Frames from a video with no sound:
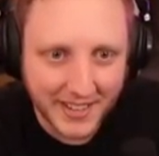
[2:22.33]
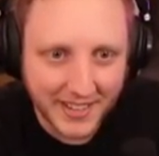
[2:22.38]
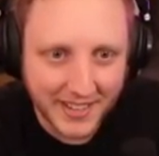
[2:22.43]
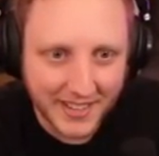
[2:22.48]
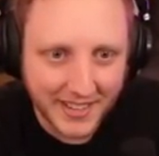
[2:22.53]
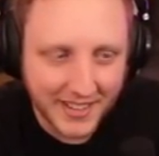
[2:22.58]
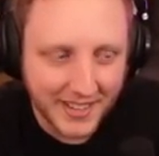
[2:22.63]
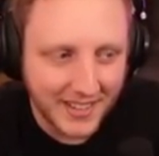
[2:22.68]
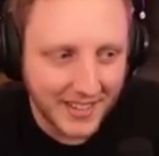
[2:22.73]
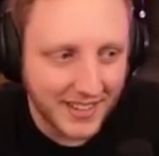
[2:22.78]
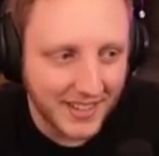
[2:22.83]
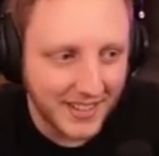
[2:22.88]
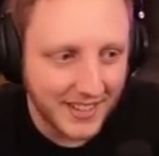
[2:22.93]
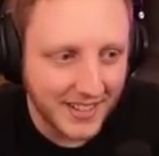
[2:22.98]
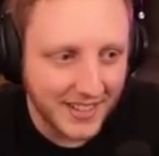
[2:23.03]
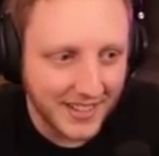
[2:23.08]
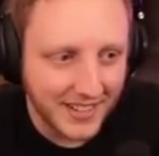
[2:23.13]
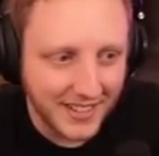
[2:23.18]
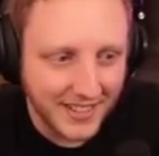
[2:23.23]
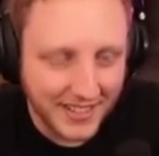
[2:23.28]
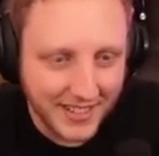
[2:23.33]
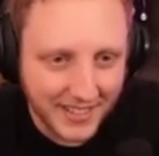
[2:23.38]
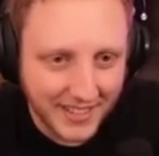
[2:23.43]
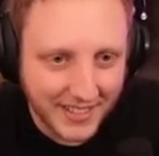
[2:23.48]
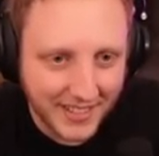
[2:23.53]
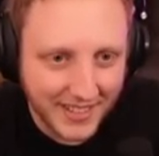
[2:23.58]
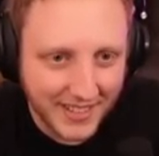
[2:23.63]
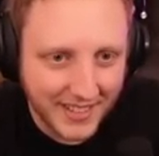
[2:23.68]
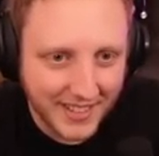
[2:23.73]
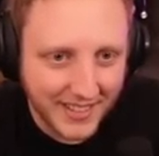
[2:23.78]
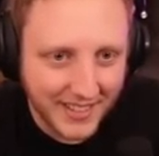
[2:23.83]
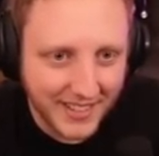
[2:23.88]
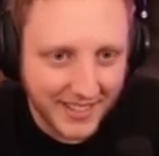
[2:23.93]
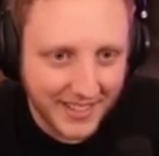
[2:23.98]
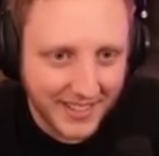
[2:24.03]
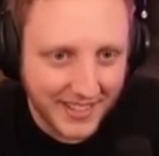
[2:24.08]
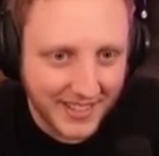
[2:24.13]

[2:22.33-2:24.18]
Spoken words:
Nothing is said.